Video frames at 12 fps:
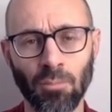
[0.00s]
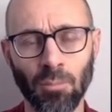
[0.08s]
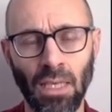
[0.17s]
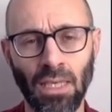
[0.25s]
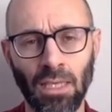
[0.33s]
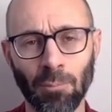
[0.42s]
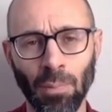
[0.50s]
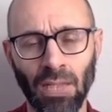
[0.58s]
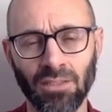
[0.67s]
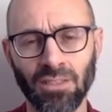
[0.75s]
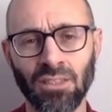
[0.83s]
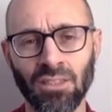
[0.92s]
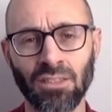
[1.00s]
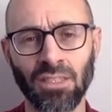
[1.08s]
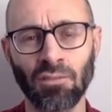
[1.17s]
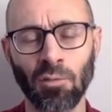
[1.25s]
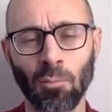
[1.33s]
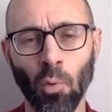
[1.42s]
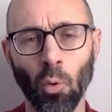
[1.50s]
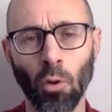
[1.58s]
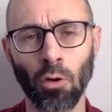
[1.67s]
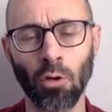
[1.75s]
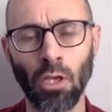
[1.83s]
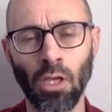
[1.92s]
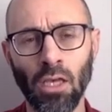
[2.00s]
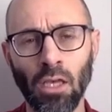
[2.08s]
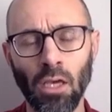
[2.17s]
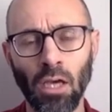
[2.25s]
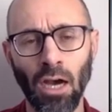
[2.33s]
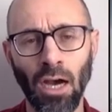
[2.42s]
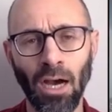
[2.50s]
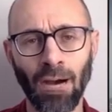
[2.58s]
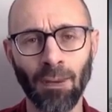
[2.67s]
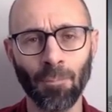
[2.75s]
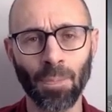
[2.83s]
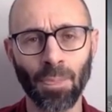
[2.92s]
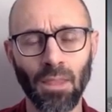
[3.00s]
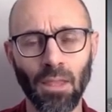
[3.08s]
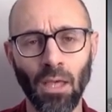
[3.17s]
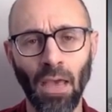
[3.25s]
making Palestinians even more um,